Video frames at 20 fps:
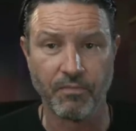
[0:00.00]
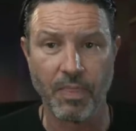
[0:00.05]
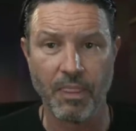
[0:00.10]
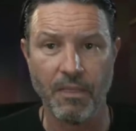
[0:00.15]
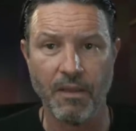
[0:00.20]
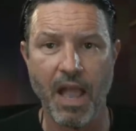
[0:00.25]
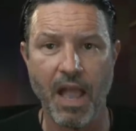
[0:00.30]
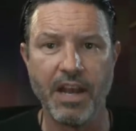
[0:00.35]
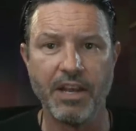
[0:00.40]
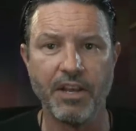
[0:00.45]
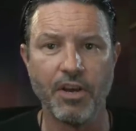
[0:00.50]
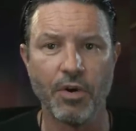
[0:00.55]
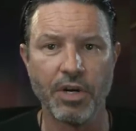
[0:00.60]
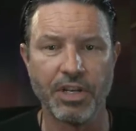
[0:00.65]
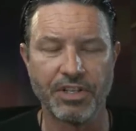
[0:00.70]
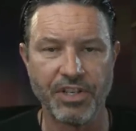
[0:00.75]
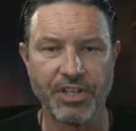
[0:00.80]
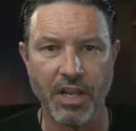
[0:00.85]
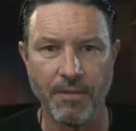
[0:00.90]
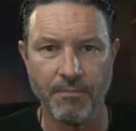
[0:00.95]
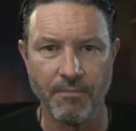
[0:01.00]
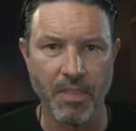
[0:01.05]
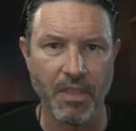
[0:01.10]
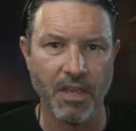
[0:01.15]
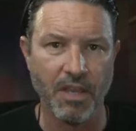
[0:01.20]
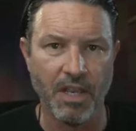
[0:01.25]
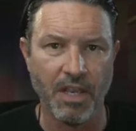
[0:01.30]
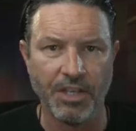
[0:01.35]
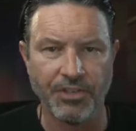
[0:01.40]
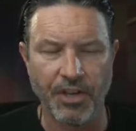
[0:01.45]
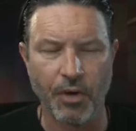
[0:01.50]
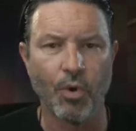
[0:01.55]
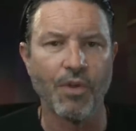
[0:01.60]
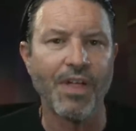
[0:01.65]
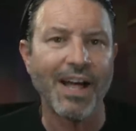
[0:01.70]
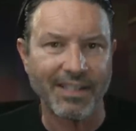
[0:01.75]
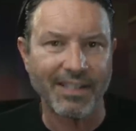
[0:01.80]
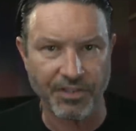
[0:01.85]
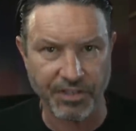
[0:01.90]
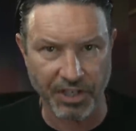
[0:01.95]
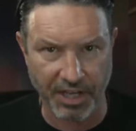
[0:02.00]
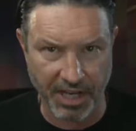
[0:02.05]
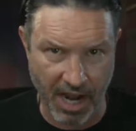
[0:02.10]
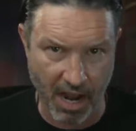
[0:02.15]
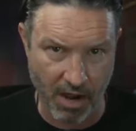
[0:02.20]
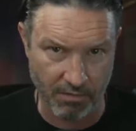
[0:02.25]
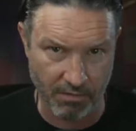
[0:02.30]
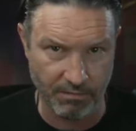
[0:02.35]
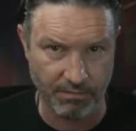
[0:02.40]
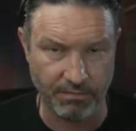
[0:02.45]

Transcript: And you know what he said? He's like, Well, that doesn't count.